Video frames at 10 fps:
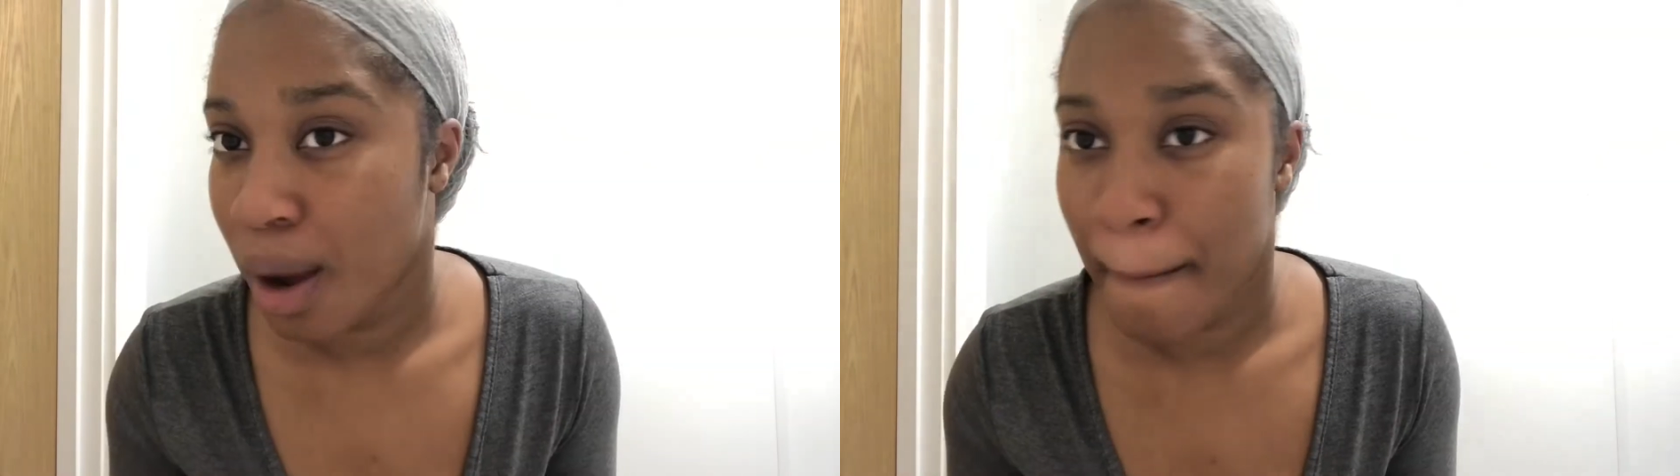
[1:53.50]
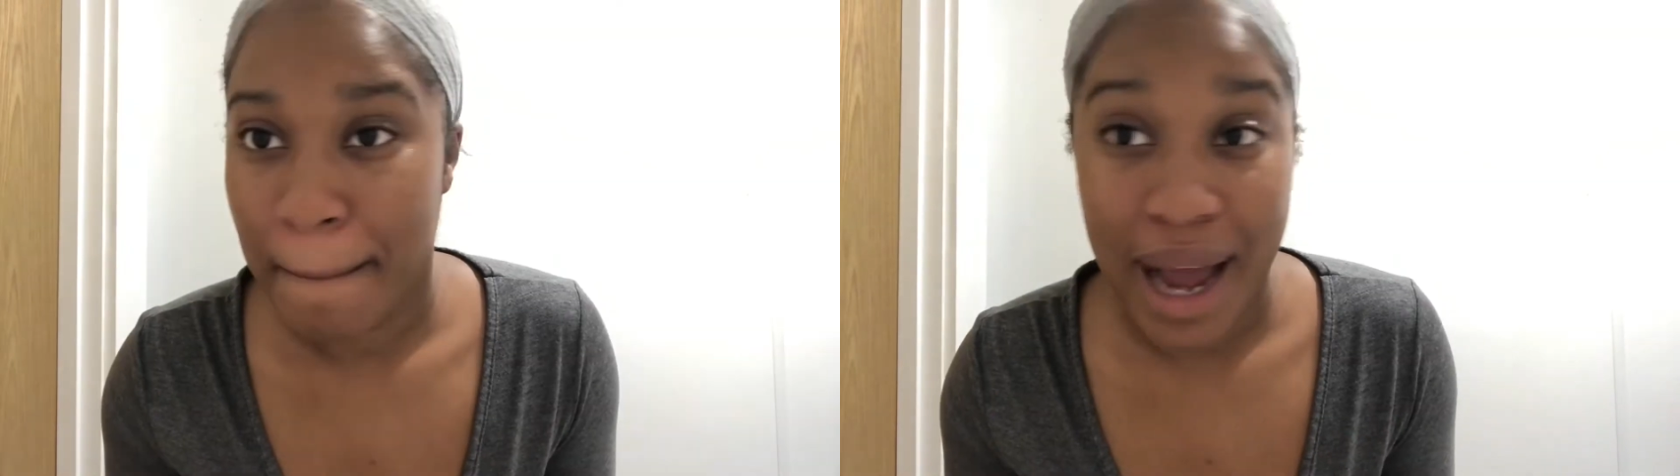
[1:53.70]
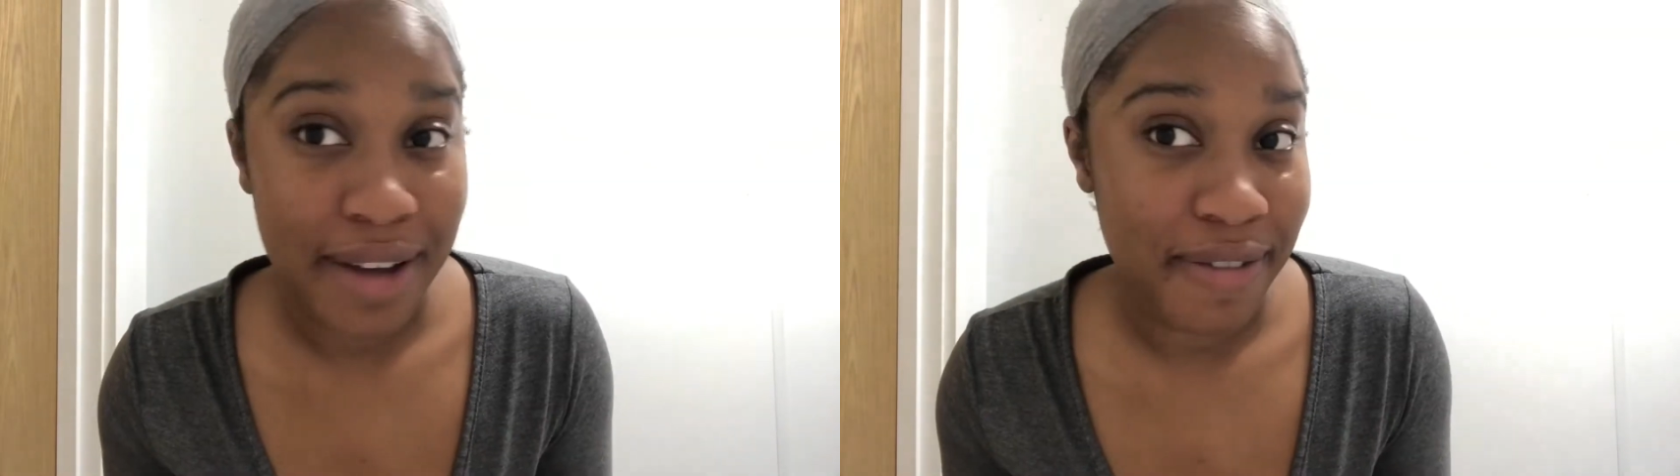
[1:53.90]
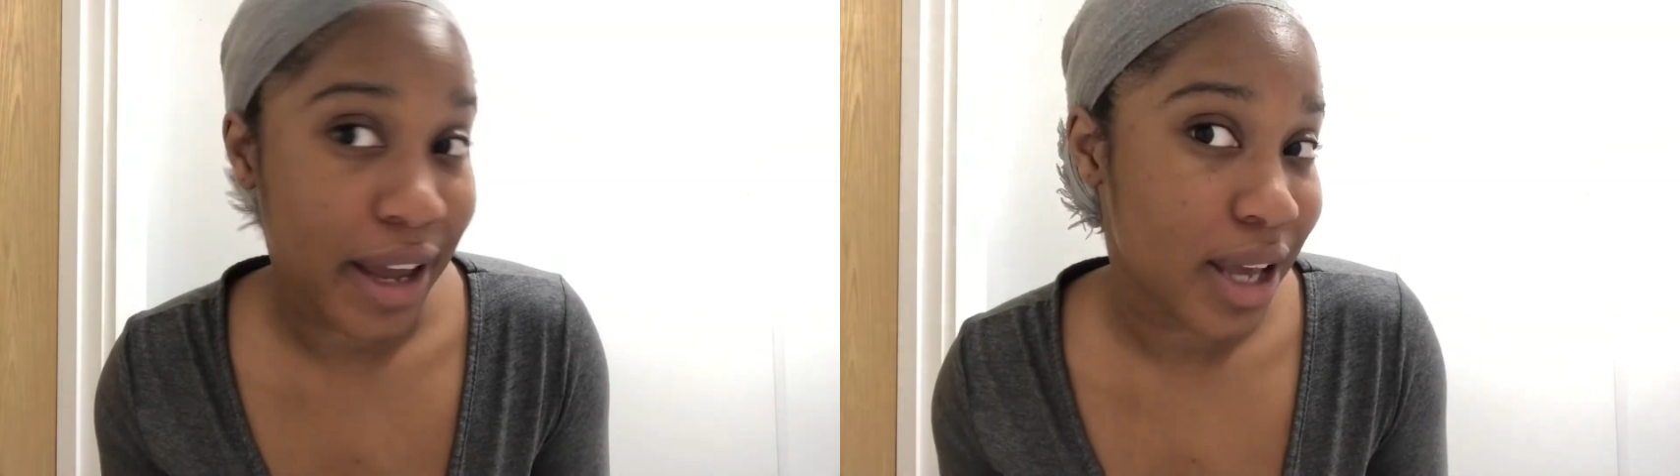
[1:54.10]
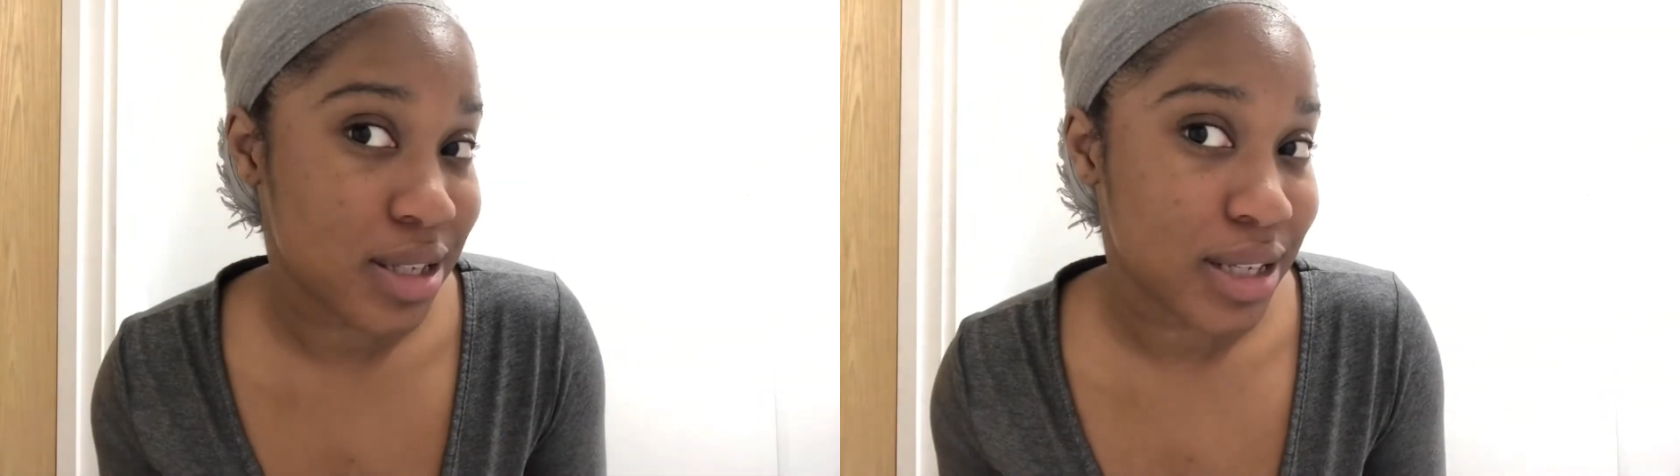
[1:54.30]
my
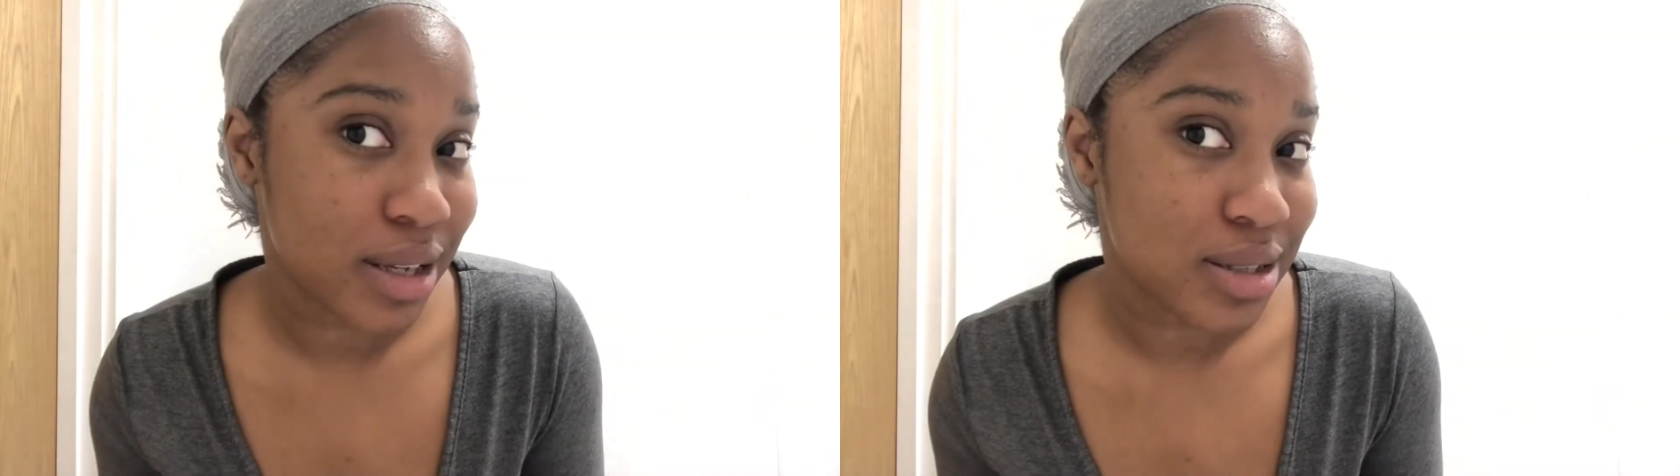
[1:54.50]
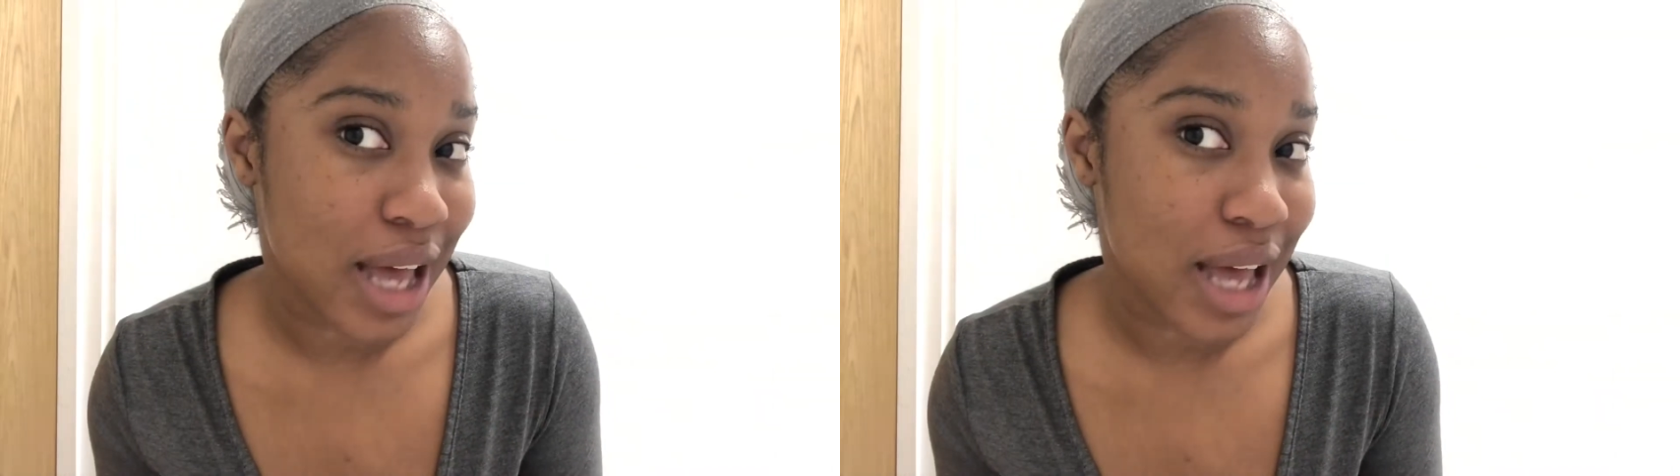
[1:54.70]
face is